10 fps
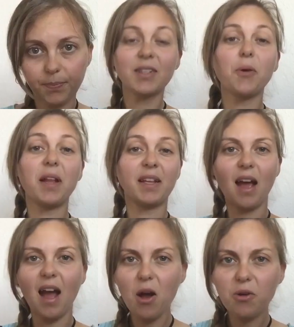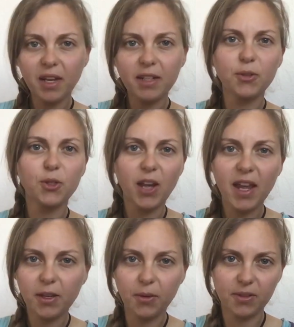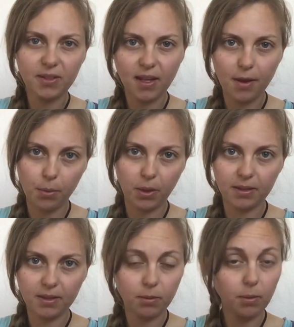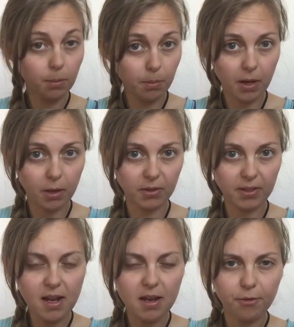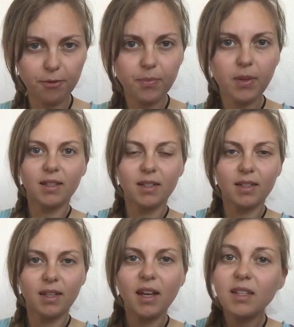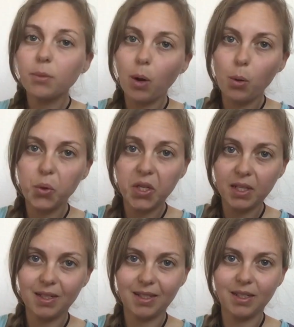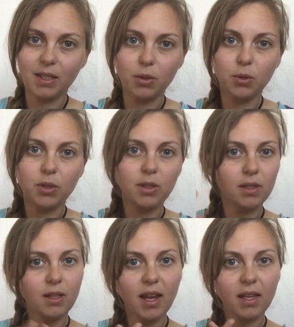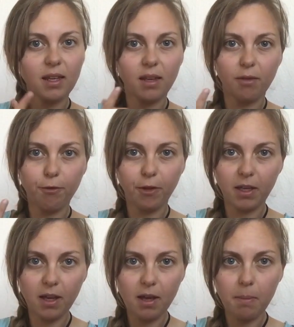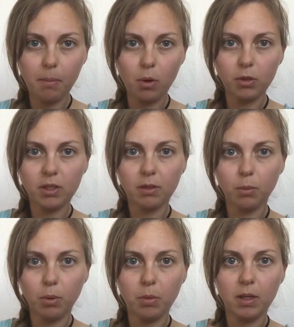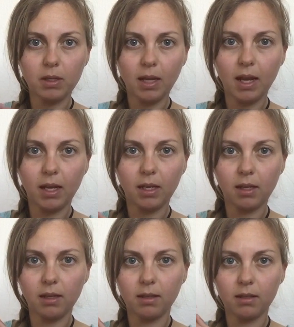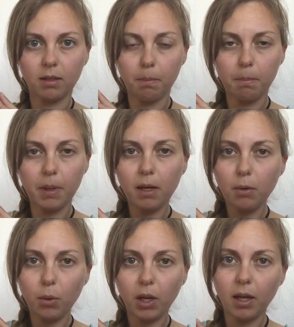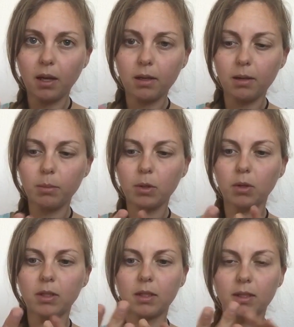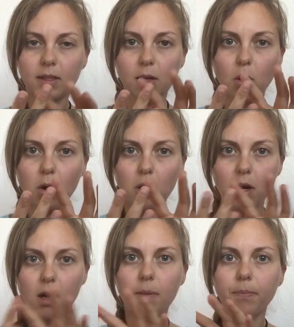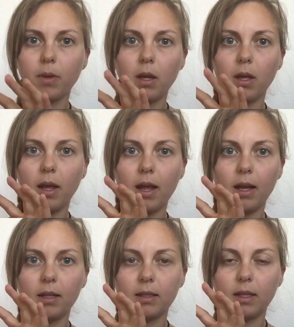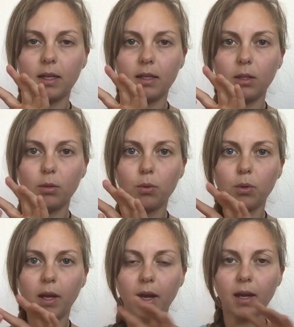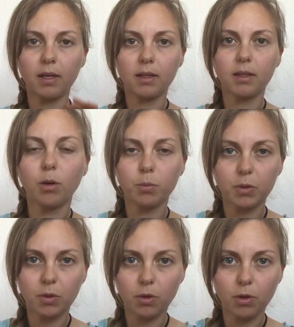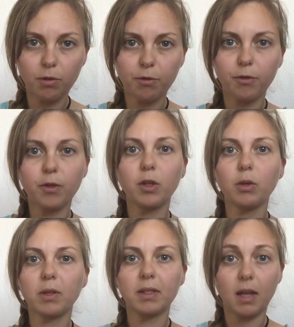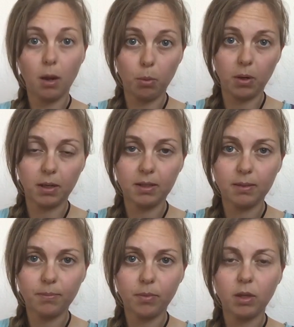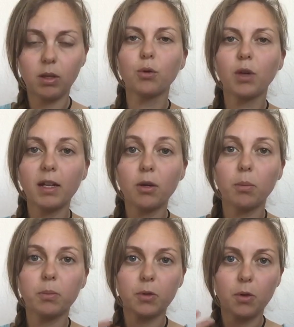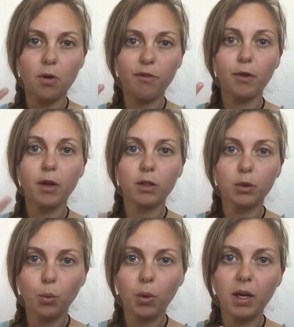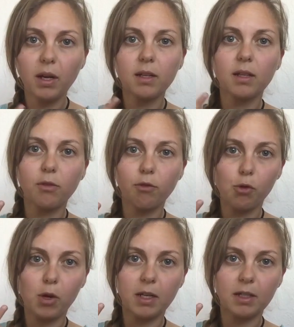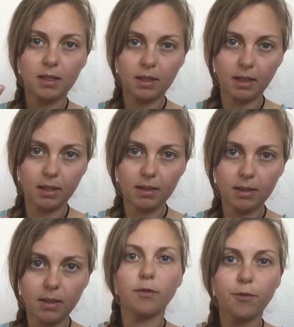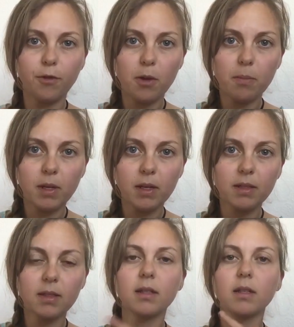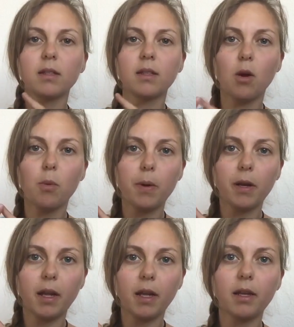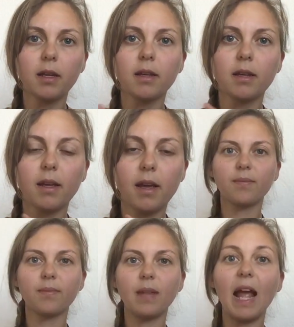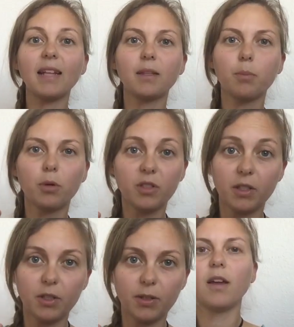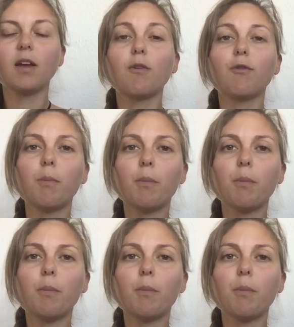So, and how can you check your cervix by yourself? It's very easy. You take a finger. Most women take uh, the middle finger because it's longer, and then you can observe your cervix. You can observe three different things: the firmness, the opening and the position. For